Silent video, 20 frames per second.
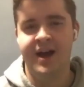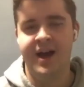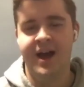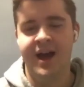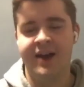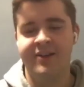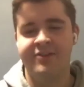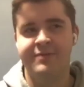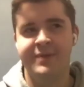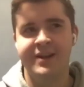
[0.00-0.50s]

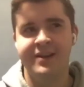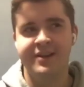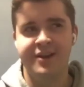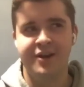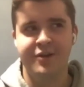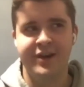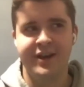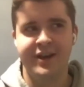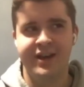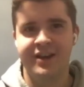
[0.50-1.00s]
I've been
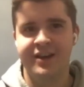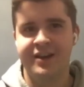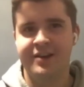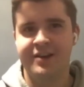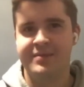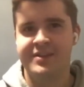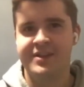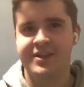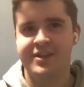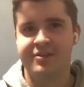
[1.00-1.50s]
going
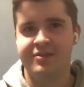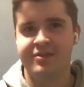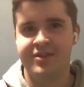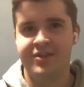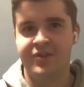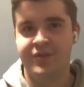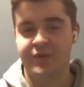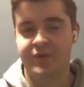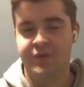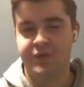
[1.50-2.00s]
um
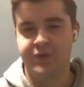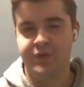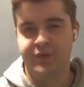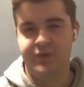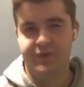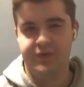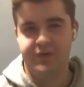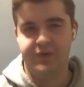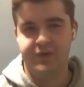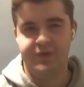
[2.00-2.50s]
to
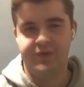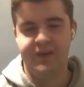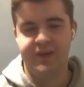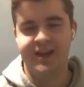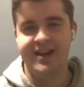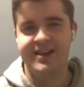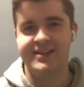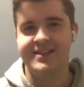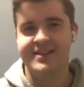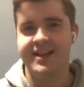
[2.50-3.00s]
the
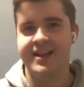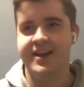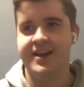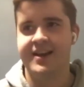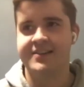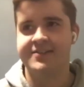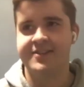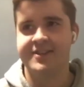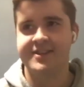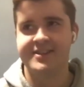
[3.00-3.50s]
NSA
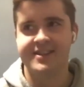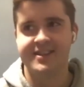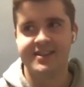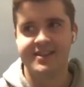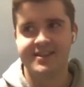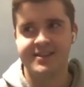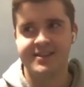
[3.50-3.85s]
conferences